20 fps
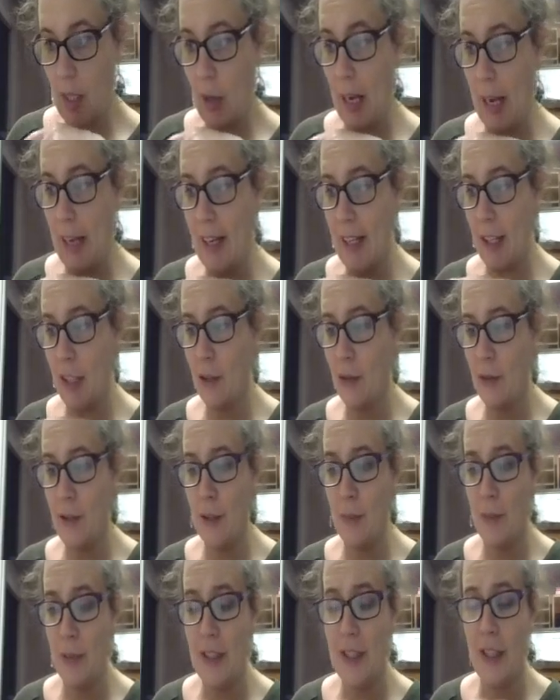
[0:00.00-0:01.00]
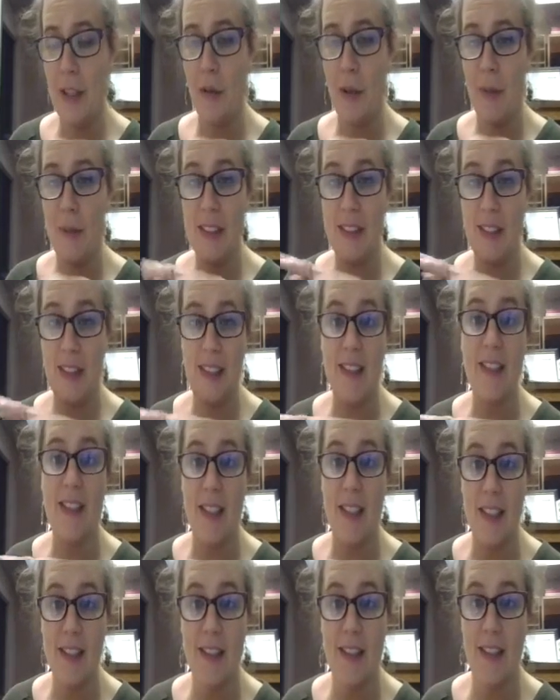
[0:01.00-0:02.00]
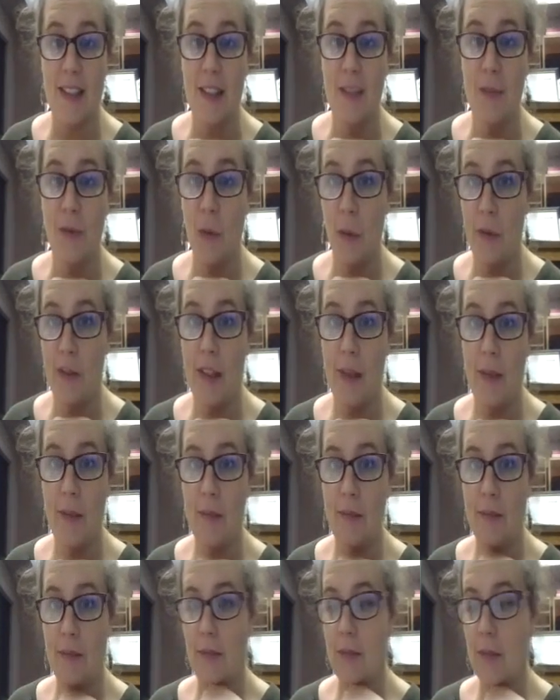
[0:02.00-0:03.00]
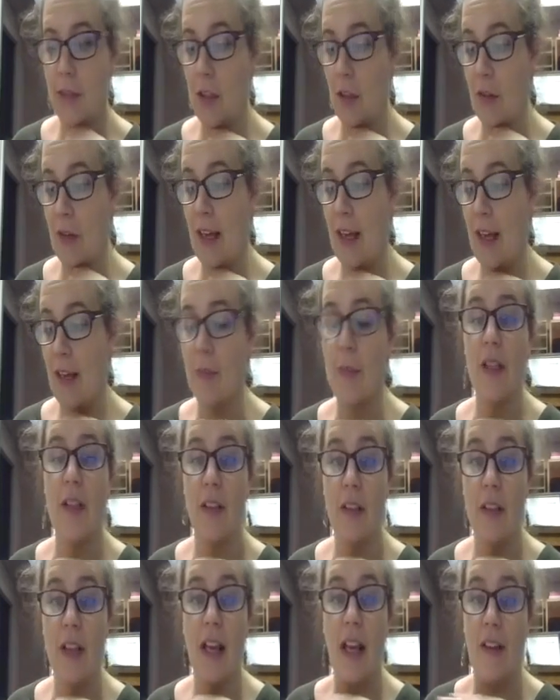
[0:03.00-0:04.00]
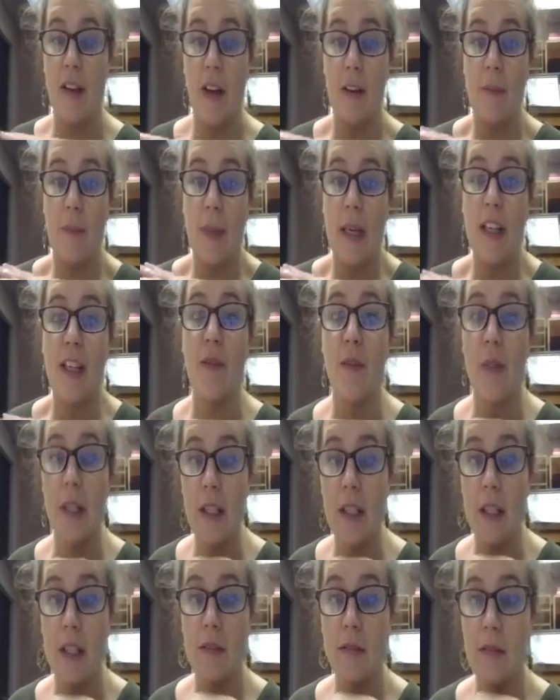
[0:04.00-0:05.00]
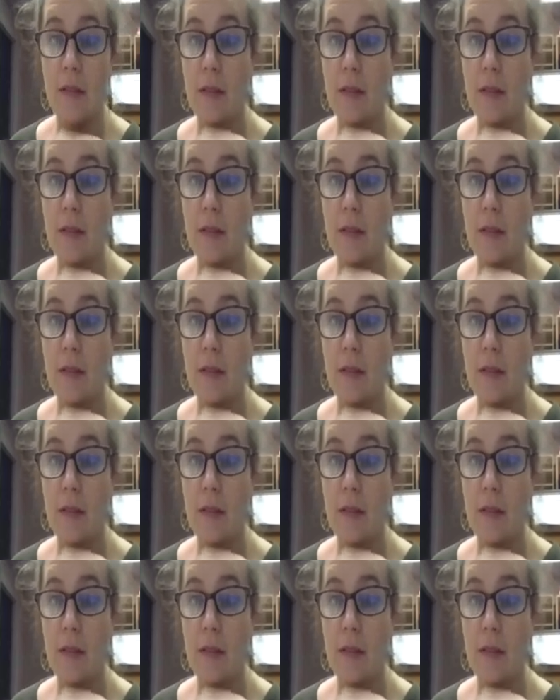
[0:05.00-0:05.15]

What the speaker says: and included plea agreements and sentencing for them. So they have been convicted.